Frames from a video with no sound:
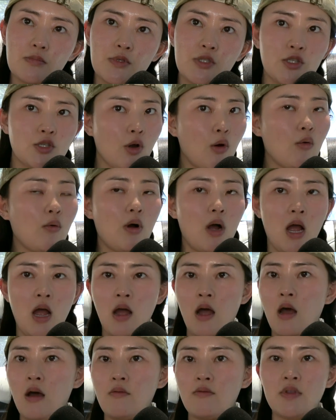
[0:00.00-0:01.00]
don't
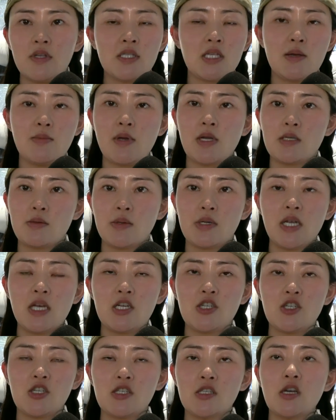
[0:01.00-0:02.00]
have the same
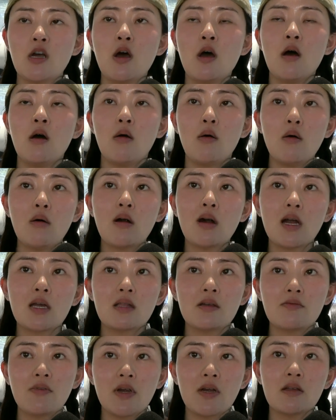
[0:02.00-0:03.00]
expectations. Or at
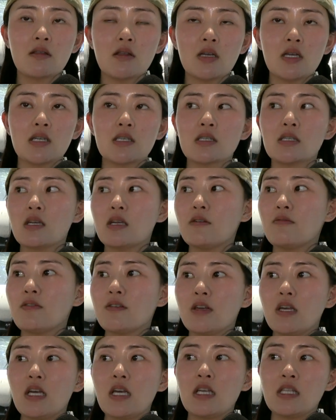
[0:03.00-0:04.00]
the very least, if
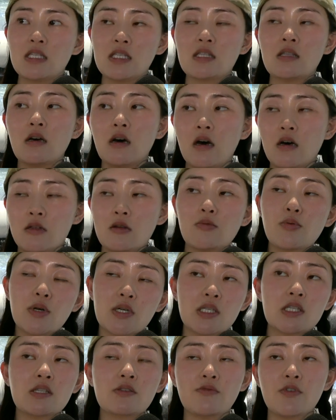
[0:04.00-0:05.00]
it's the other
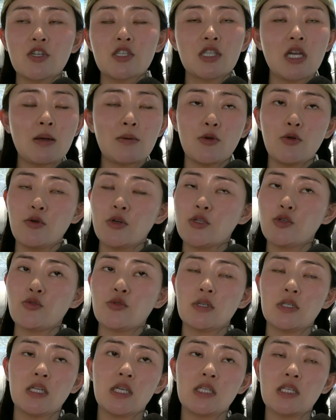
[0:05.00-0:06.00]
person's first time going to
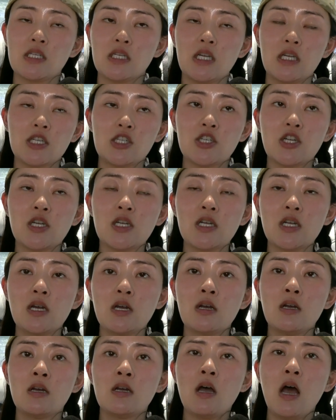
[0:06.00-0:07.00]
a destination,
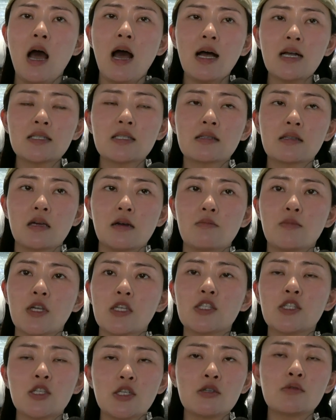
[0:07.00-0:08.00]
ask them,
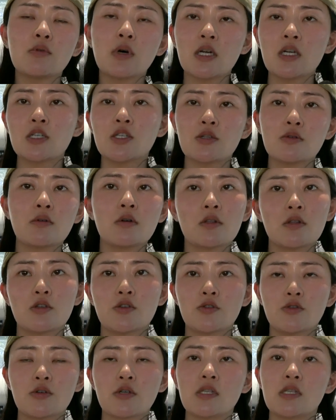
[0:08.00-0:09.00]
like, do you want to do all the
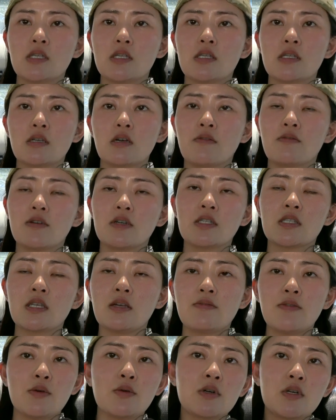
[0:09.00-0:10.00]
touristy stuff? Because
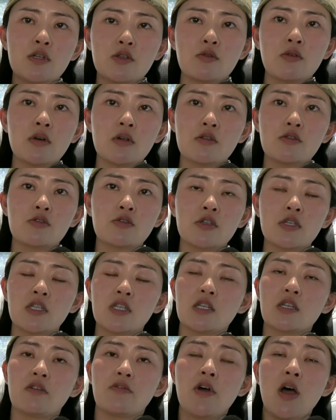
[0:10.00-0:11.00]
if you want to do all the touristy
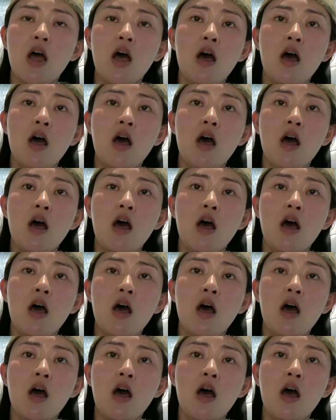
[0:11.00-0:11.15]
stuff,